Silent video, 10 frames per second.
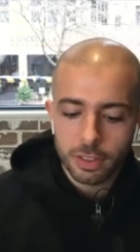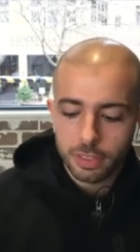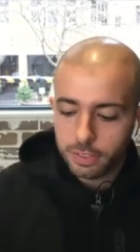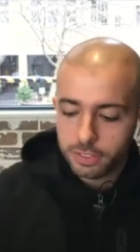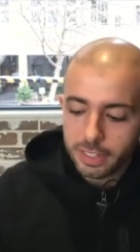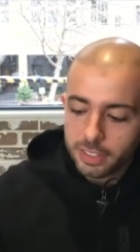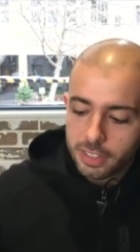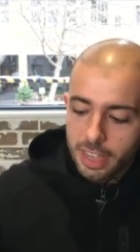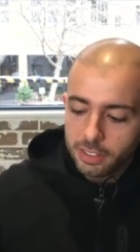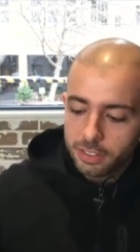the
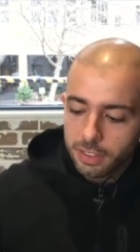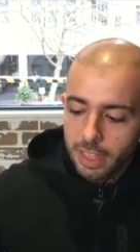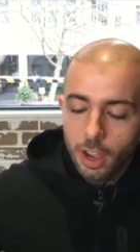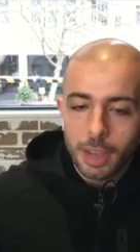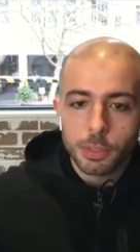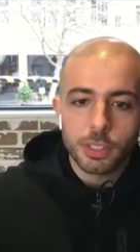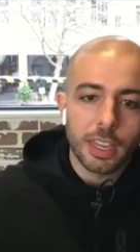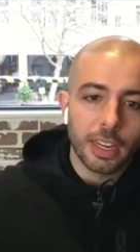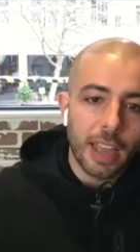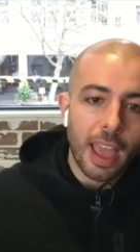success that I'm
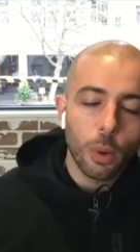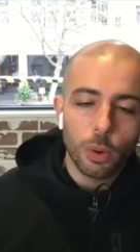seeing now are